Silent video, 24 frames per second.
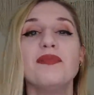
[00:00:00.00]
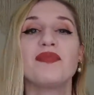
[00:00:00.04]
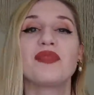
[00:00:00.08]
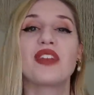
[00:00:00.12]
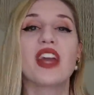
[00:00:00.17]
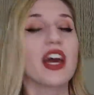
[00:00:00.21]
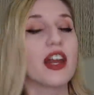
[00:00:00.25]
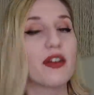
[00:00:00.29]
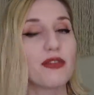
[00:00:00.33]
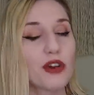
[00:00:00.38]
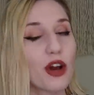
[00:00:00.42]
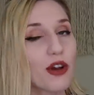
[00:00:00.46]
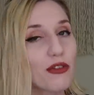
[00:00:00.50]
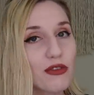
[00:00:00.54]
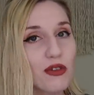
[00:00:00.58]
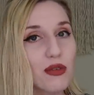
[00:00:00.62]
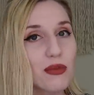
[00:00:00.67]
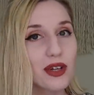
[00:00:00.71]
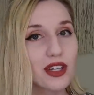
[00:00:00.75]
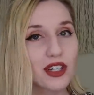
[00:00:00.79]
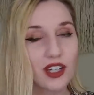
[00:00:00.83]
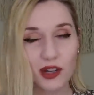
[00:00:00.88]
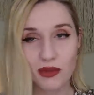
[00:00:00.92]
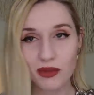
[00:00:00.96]
And if you're
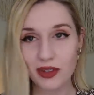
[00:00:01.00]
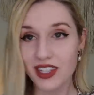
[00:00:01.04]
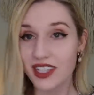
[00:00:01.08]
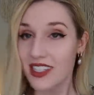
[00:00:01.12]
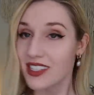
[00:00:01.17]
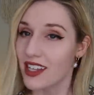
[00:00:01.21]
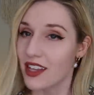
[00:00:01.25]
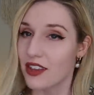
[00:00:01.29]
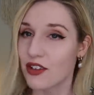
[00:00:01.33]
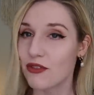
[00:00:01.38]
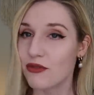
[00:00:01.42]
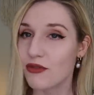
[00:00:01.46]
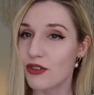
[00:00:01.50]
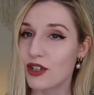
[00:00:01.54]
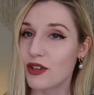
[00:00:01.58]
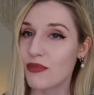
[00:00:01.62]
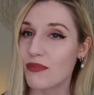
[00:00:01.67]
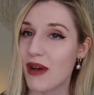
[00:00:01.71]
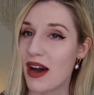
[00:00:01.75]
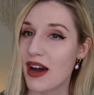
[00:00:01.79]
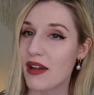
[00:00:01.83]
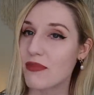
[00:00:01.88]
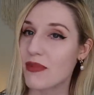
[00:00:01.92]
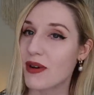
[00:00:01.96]
unfamiliar with the Southern Fleek
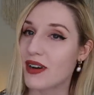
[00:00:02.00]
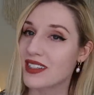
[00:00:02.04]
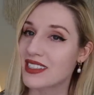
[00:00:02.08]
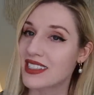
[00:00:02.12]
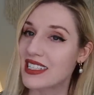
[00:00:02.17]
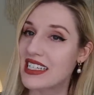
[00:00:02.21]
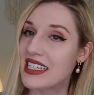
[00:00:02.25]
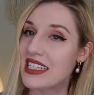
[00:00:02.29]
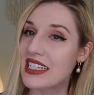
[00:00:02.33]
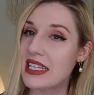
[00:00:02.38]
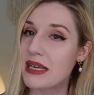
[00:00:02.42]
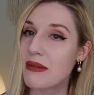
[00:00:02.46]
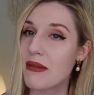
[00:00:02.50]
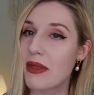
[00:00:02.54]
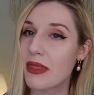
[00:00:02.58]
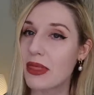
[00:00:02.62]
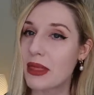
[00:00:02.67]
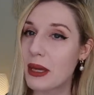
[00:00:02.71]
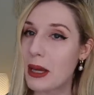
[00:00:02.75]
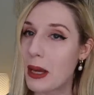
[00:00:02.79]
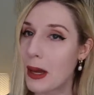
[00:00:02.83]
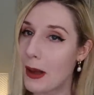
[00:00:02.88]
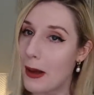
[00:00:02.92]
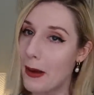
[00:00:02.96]
Bath Box, this is a
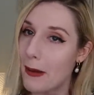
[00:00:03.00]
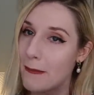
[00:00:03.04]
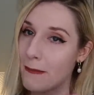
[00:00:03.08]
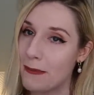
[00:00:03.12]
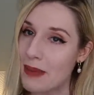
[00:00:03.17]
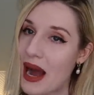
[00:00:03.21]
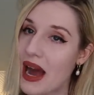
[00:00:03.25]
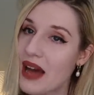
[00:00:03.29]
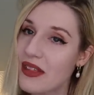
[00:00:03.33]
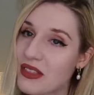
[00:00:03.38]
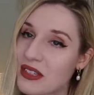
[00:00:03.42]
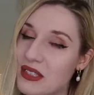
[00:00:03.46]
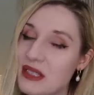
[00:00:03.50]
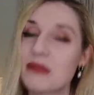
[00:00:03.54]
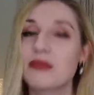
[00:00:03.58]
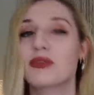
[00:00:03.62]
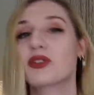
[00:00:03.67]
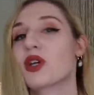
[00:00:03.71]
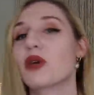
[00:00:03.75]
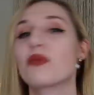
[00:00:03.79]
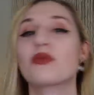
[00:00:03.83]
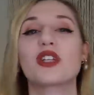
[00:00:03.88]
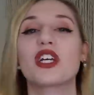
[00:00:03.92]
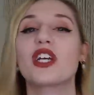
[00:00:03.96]
monthly bath
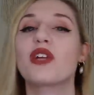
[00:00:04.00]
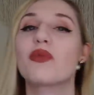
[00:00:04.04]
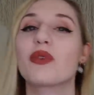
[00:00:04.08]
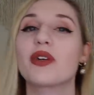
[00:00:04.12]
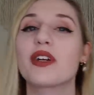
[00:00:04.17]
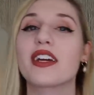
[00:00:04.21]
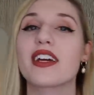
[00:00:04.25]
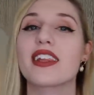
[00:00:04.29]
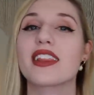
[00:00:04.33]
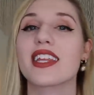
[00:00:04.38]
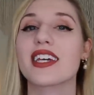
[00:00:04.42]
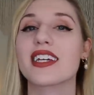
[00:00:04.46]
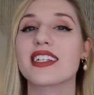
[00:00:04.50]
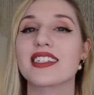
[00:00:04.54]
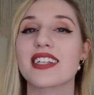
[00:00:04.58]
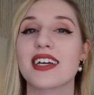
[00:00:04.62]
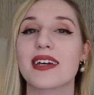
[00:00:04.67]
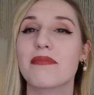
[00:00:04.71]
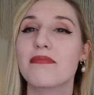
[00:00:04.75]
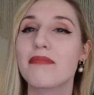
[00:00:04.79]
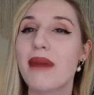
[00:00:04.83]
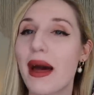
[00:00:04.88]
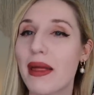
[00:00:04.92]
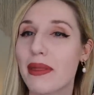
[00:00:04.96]
subscription where you get things
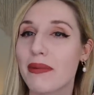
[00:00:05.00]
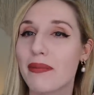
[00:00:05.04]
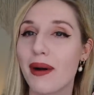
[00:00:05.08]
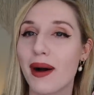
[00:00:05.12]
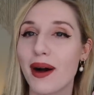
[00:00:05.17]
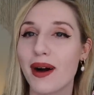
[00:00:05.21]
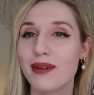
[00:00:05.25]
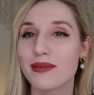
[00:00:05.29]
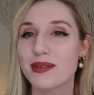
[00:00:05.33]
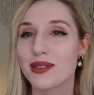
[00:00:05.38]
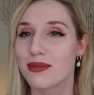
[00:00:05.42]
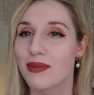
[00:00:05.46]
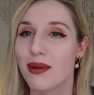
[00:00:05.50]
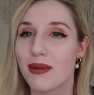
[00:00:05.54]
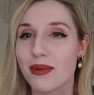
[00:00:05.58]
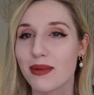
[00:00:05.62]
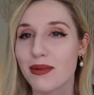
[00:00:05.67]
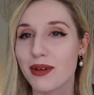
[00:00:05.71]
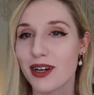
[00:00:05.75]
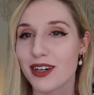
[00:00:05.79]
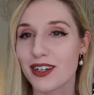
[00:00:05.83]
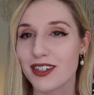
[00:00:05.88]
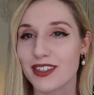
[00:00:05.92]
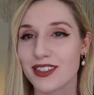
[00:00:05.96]
like bath bombs, bubble
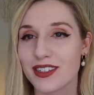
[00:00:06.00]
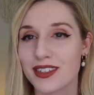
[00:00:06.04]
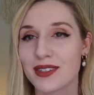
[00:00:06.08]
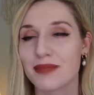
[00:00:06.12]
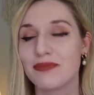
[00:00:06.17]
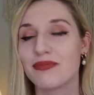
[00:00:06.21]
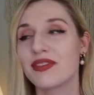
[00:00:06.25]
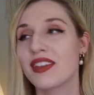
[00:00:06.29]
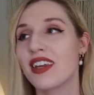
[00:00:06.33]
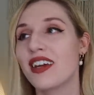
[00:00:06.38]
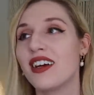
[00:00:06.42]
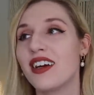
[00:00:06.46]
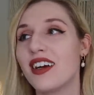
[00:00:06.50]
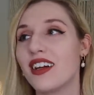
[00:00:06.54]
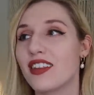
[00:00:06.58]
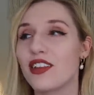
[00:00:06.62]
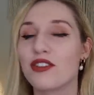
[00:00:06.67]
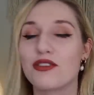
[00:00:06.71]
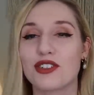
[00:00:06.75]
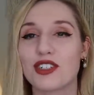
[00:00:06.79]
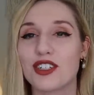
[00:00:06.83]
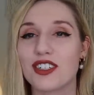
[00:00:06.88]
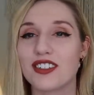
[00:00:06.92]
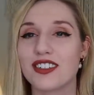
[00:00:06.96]
bars,
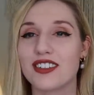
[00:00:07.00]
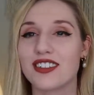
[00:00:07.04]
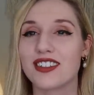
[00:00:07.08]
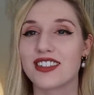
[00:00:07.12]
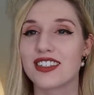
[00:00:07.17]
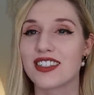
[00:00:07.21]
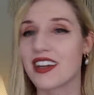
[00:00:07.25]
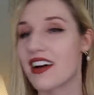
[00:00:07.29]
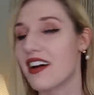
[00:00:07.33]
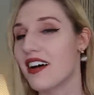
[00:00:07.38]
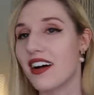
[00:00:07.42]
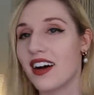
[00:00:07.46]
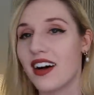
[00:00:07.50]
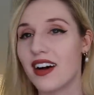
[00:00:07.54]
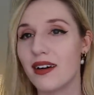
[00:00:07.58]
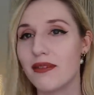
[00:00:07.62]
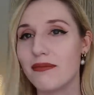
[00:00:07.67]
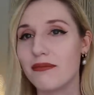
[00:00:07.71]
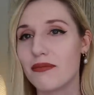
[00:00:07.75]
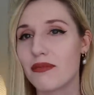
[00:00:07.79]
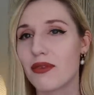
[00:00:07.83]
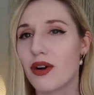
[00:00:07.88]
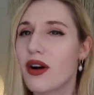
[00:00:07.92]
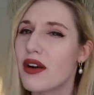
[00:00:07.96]
lotions.
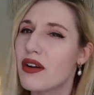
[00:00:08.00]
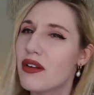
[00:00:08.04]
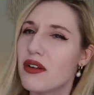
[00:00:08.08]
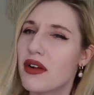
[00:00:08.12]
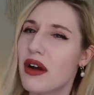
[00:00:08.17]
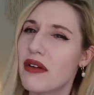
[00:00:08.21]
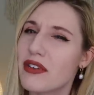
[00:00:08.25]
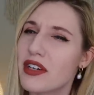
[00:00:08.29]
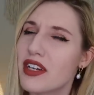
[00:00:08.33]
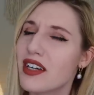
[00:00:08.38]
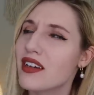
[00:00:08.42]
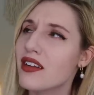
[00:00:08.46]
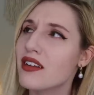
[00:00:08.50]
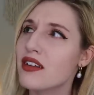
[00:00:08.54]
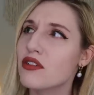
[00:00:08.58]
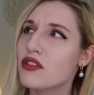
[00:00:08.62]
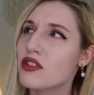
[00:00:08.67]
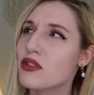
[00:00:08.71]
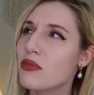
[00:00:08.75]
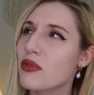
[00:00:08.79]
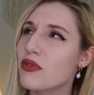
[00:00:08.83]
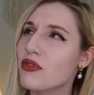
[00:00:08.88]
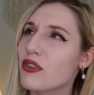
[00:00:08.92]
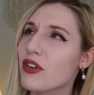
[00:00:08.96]
Have we gotten a
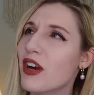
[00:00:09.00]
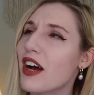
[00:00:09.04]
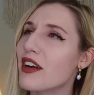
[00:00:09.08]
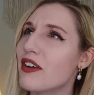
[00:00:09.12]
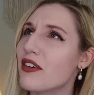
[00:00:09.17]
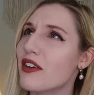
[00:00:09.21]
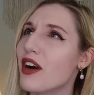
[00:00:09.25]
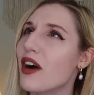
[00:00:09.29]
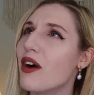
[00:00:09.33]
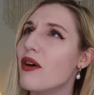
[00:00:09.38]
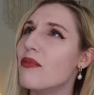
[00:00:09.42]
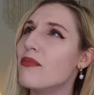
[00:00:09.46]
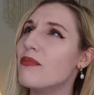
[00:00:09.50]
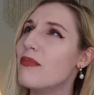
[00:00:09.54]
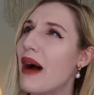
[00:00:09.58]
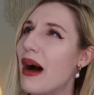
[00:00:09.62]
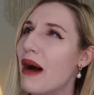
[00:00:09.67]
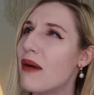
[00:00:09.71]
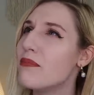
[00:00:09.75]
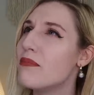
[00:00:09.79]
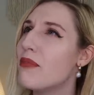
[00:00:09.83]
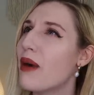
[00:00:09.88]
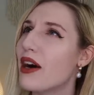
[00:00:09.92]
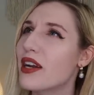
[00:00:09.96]
lotion before? I don't know.
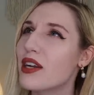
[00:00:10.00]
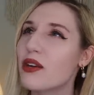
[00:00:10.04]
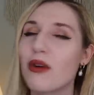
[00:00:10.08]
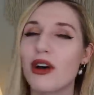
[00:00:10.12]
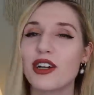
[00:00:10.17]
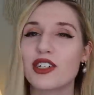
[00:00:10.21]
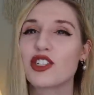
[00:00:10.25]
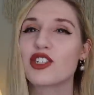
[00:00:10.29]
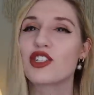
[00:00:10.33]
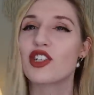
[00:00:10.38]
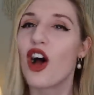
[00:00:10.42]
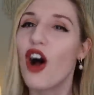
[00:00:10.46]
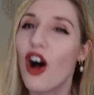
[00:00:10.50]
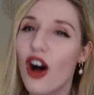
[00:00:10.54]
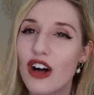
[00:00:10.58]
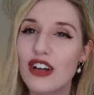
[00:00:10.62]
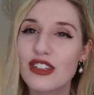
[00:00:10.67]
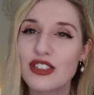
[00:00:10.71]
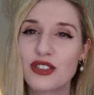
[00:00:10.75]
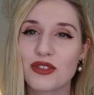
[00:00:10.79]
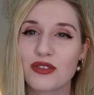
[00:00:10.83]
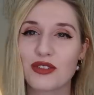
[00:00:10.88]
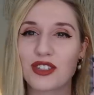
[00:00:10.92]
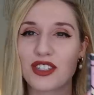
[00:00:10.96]
Body washes,
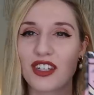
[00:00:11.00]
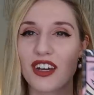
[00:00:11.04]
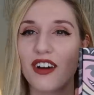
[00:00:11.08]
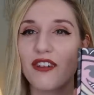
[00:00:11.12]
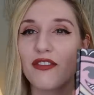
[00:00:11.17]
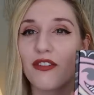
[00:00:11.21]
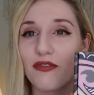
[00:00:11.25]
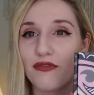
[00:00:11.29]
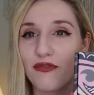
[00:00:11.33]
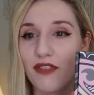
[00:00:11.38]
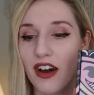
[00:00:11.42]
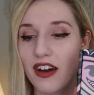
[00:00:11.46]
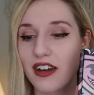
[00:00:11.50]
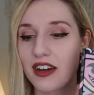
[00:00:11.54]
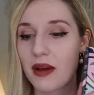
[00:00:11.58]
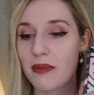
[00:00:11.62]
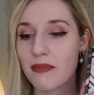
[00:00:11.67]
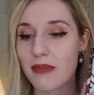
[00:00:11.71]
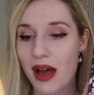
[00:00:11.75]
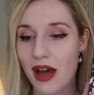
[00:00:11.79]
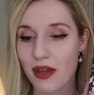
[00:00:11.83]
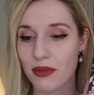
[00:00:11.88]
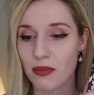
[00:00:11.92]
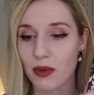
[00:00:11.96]
all sorts of fun
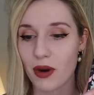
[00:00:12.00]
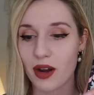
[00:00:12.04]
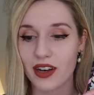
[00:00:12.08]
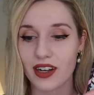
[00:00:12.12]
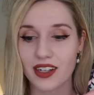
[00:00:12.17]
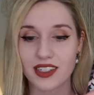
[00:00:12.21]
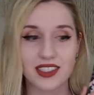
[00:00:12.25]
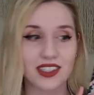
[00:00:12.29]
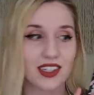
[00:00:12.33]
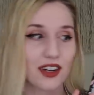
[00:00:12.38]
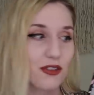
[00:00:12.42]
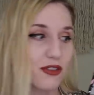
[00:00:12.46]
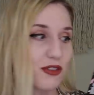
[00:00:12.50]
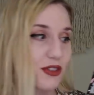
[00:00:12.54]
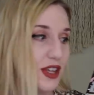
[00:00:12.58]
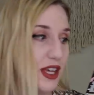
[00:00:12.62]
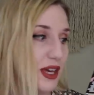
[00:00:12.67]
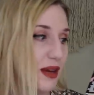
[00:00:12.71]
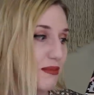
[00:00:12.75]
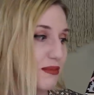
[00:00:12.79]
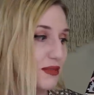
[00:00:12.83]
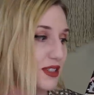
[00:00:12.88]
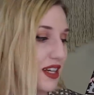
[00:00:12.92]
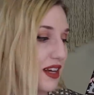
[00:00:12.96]
bath products that are
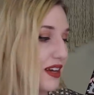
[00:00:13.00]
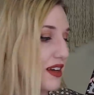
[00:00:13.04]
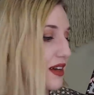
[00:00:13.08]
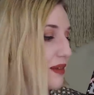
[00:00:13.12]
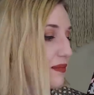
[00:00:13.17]
themed